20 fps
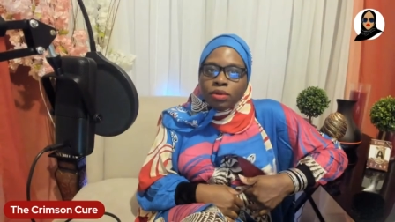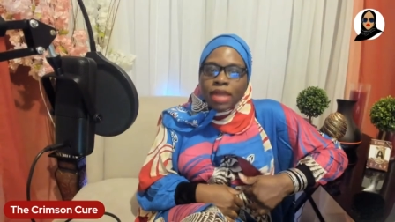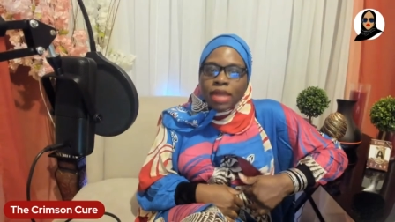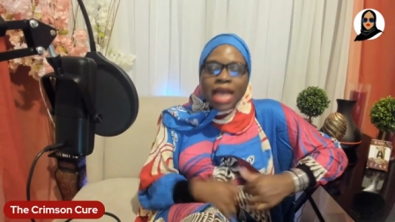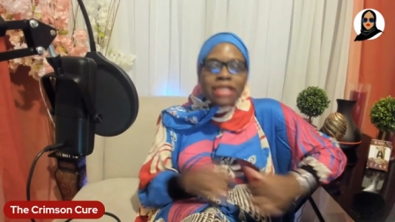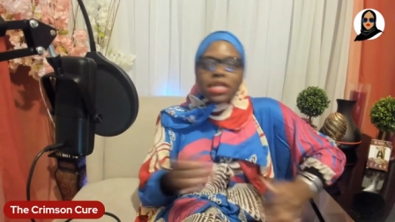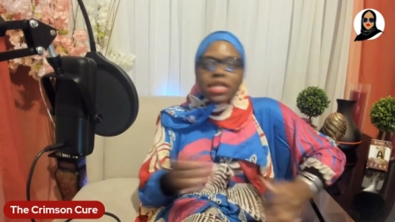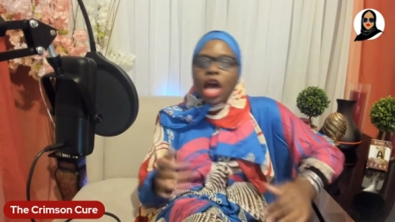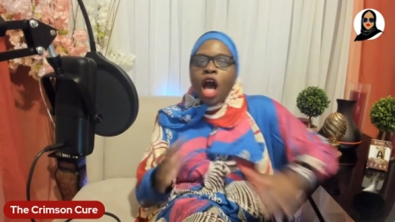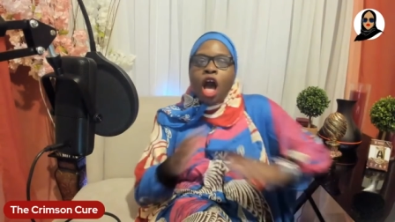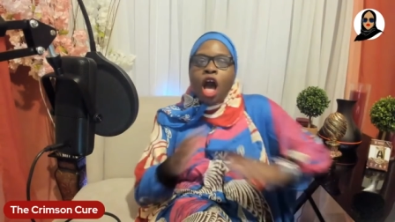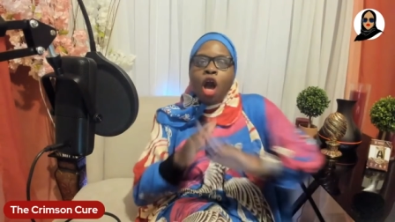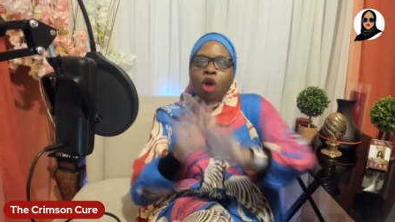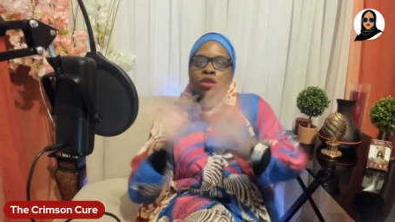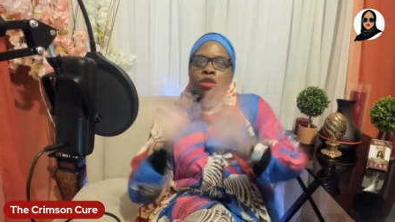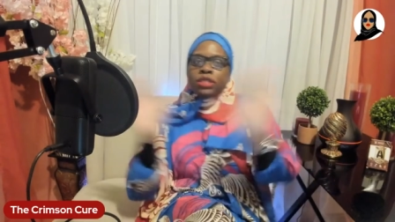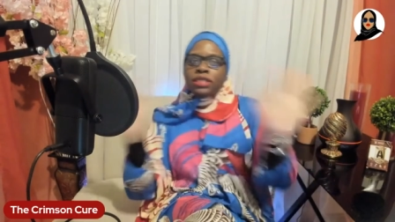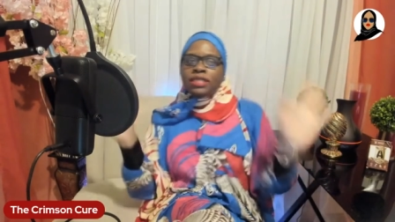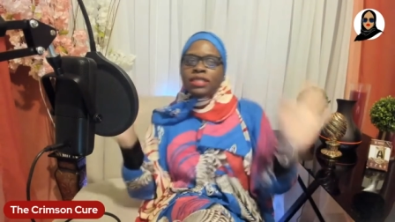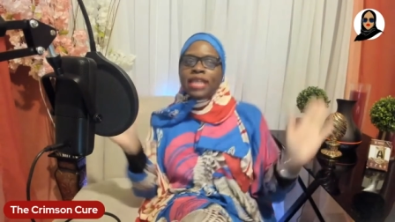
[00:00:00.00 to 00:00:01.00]
That's
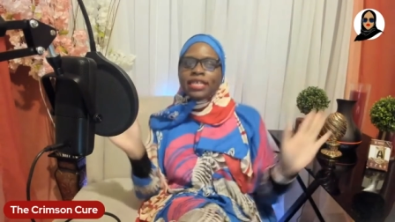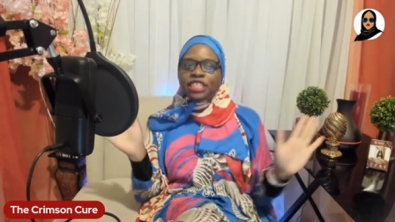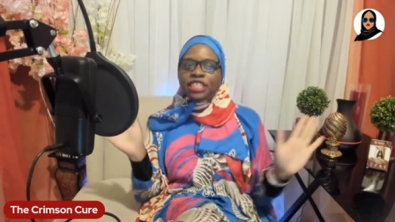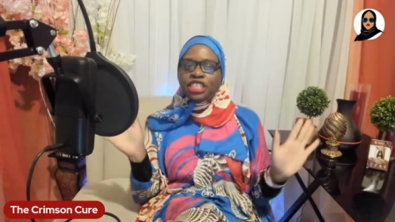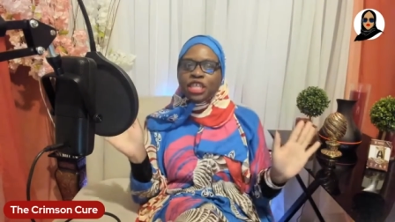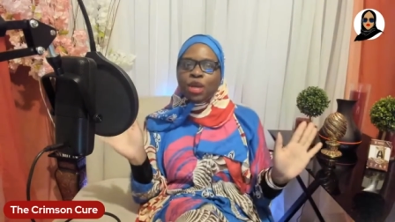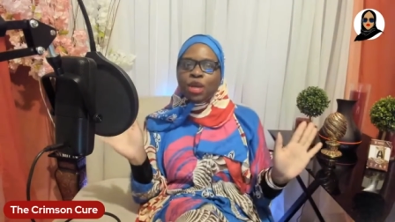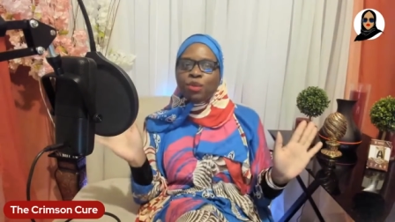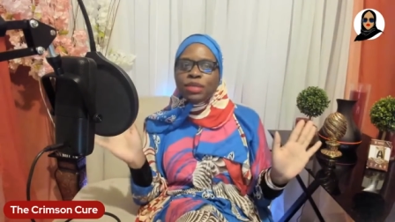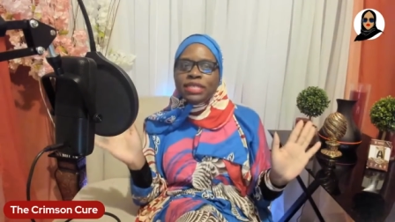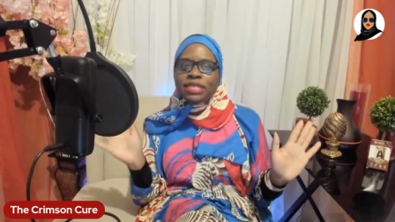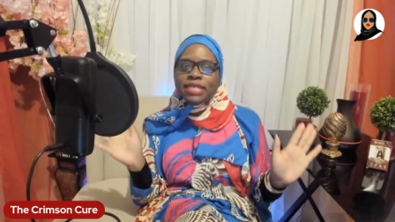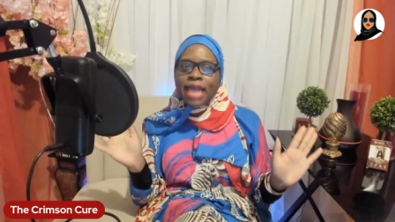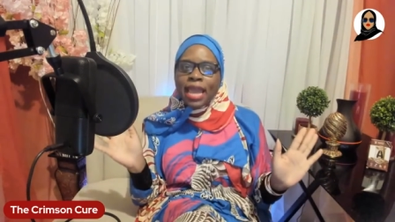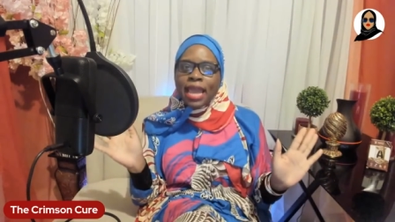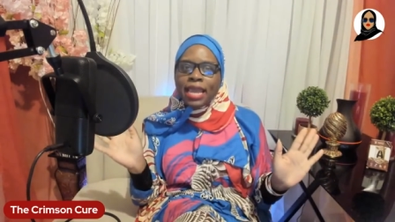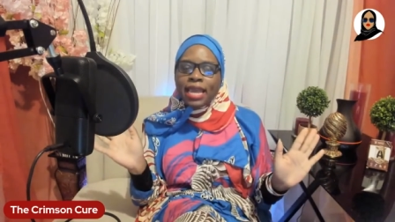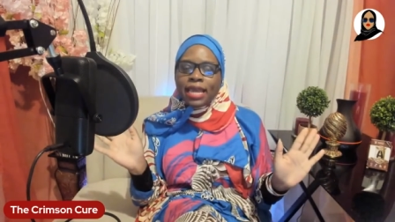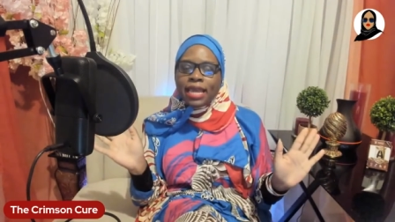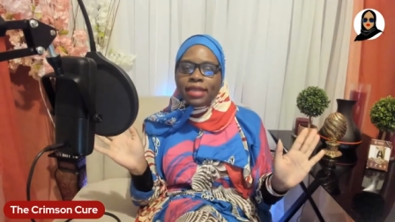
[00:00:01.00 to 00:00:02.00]
all that she was
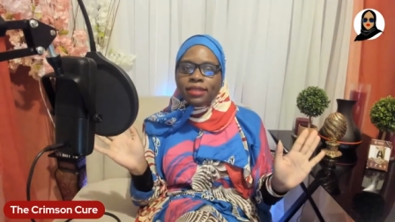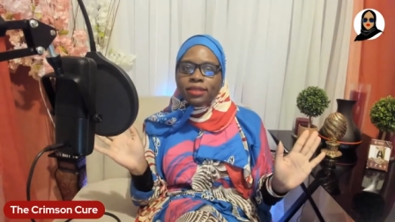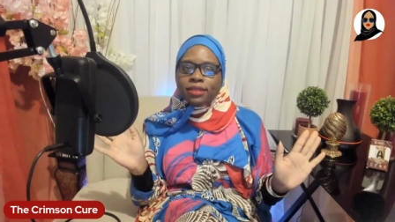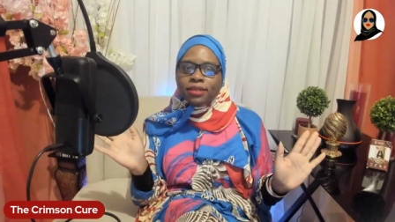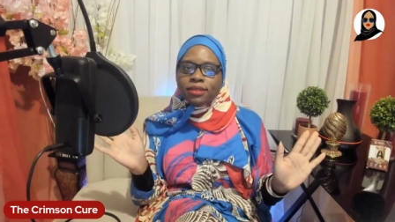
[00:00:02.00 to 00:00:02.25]
saying.